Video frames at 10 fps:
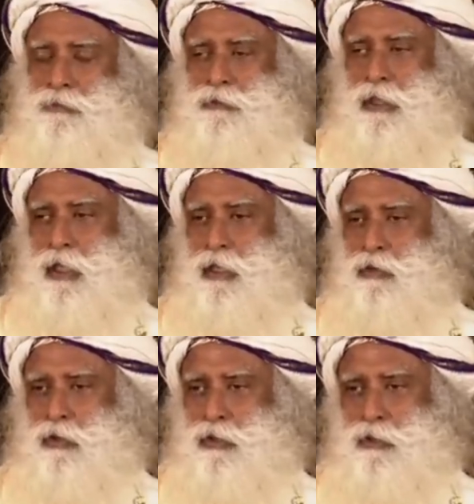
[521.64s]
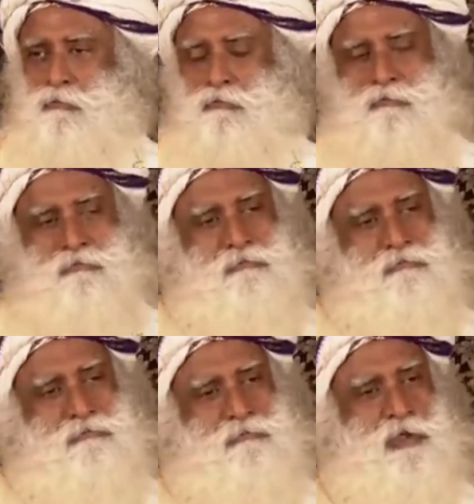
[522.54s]
Then I look at him,
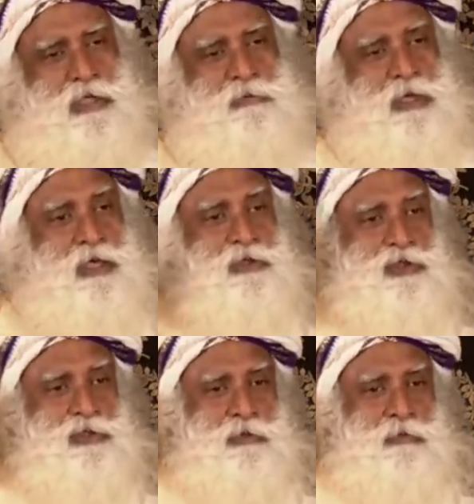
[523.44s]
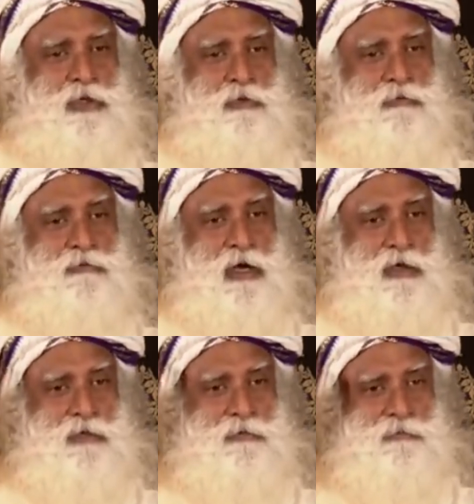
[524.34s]
raise my hands and say, may you be
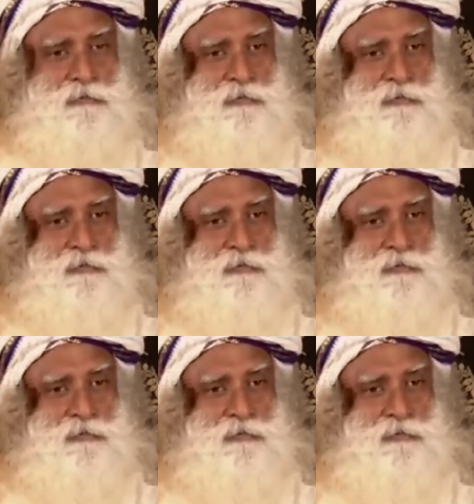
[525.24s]
fired.